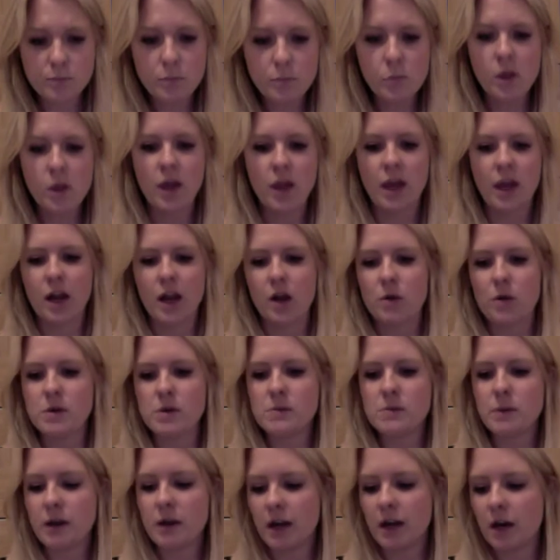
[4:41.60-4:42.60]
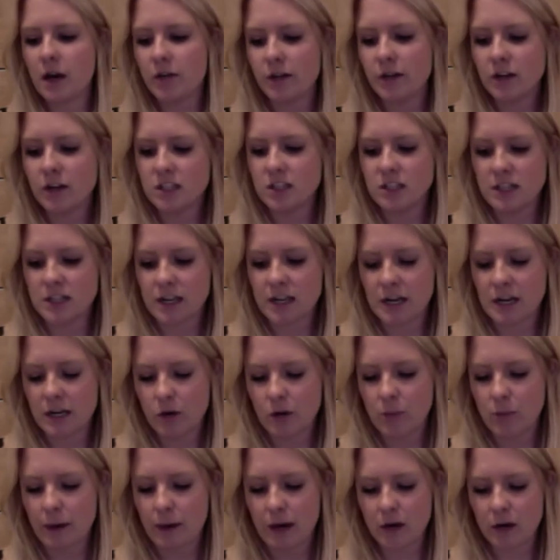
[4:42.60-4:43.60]
Again, I always put nail varnishes in a little
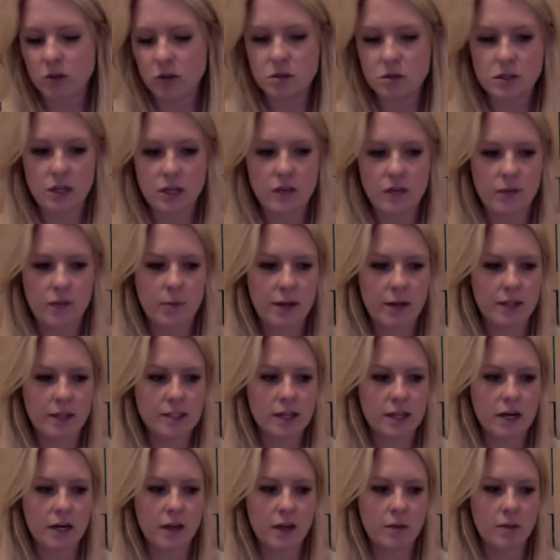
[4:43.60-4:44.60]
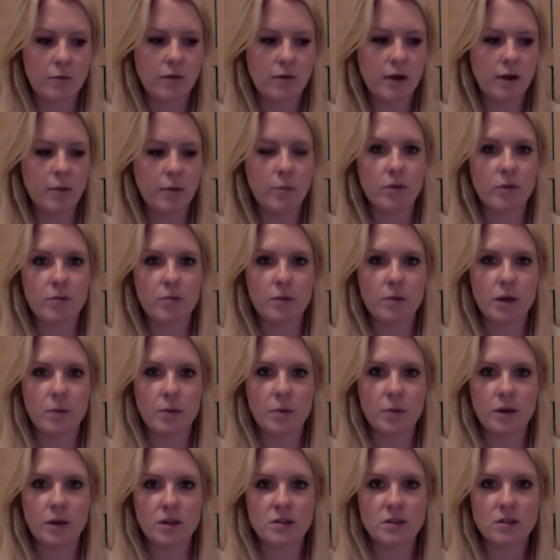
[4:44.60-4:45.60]
pouch or something if I plan to carry them around with me,
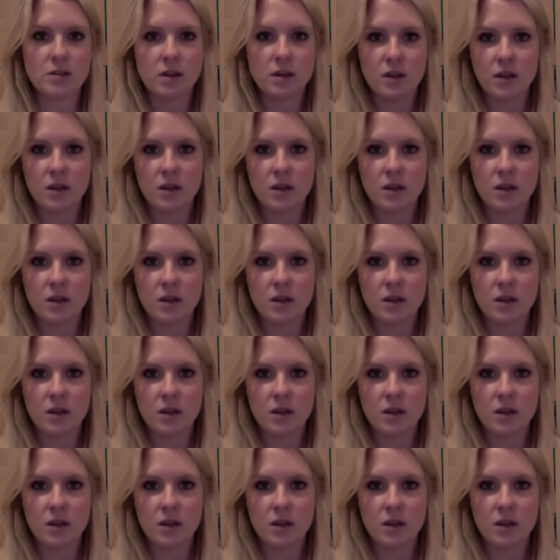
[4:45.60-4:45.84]
because